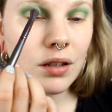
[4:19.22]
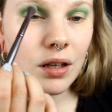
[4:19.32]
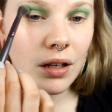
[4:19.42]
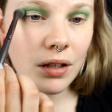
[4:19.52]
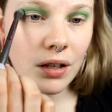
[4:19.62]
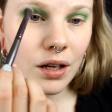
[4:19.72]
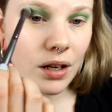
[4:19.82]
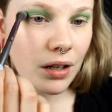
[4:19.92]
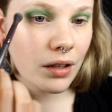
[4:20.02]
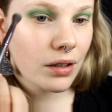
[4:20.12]
yeah
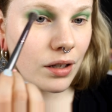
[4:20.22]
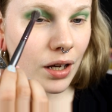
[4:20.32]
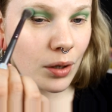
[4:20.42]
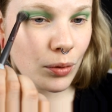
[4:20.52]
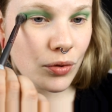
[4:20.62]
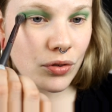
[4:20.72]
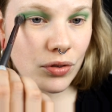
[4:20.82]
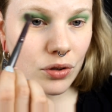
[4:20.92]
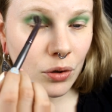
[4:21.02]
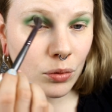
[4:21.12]
I was
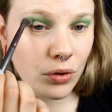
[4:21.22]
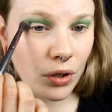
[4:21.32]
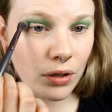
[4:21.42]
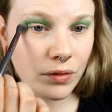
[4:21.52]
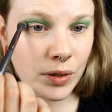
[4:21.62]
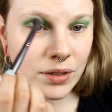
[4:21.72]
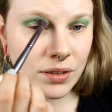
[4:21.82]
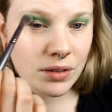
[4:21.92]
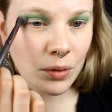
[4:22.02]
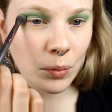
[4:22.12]
so
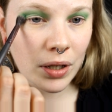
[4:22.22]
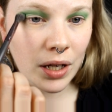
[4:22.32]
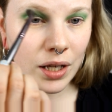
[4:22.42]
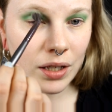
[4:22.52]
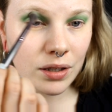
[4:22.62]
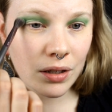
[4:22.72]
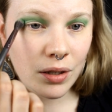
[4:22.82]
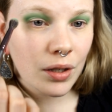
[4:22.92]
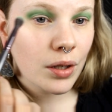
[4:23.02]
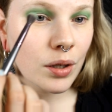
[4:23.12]
nervous when I
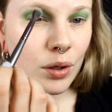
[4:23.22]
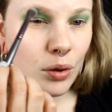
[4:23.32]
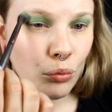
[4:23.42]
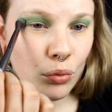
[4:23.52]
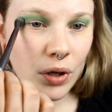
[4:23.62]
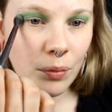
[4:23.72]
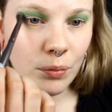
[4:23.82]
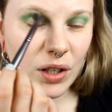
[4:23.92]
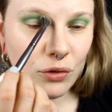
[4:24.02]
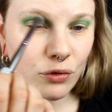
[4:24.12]
put up
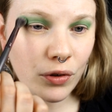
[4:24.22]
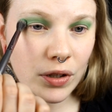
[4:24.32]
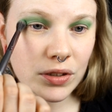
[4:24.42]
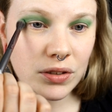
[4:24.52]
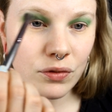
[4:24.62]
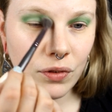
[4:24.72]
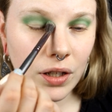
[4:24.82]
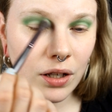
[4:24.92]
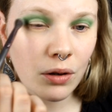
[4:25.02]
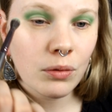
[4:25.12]
my first
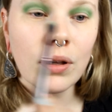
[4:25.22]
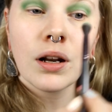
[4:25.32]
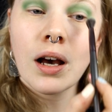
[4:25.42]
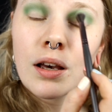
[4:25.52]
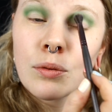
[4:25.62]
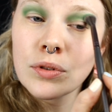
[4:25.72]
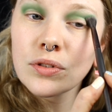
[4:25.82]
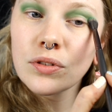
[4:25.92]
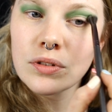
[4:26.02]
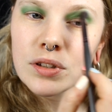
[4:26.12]
video when I
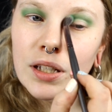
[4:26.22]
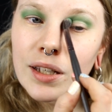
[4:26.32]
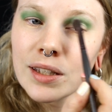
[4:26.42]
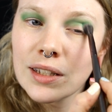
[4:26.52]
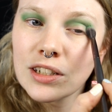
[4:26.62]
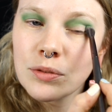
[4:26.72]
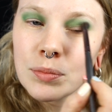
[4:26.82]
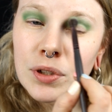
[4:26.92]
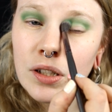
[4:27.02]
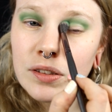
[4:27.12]
was talking English
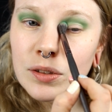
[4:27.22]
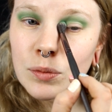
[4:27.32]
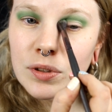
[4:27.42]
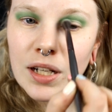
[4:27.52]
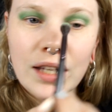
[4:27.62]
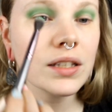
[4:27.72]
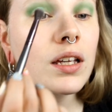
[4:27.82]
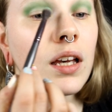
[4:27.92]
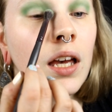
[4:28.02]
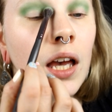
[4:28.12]
because it was like
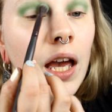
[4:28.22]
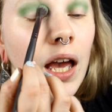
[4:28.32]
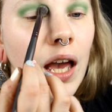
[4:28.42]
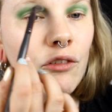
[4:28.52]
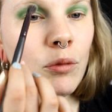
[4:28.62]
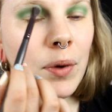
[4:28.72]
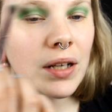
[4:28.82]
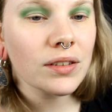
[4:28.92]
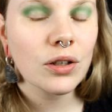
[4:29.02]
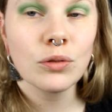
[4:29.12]

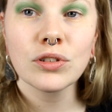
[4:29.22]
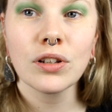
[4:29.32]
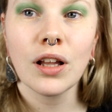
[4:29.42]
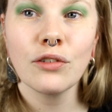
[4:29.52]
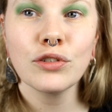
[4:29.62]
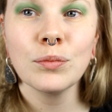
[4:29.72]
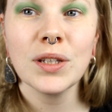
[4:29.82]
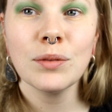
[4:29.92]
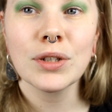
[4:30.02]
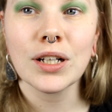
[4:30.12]
everybody's going to laugh at
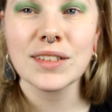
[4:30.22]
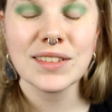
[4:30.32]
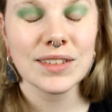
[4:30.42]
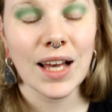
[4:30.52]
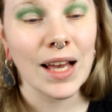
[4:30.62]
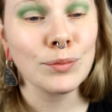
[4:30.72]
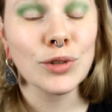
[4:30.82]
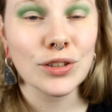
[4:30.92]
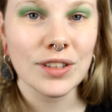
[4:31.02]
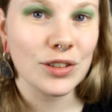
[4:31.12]
me because I am
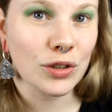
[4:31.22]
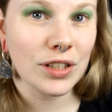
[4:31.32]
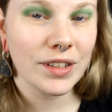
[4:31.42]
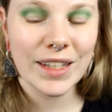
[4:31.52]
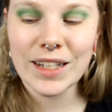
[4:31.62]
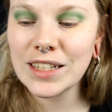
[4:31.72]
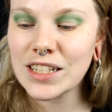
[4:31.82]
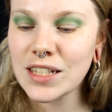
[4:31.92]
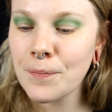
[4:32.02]
not that good at English.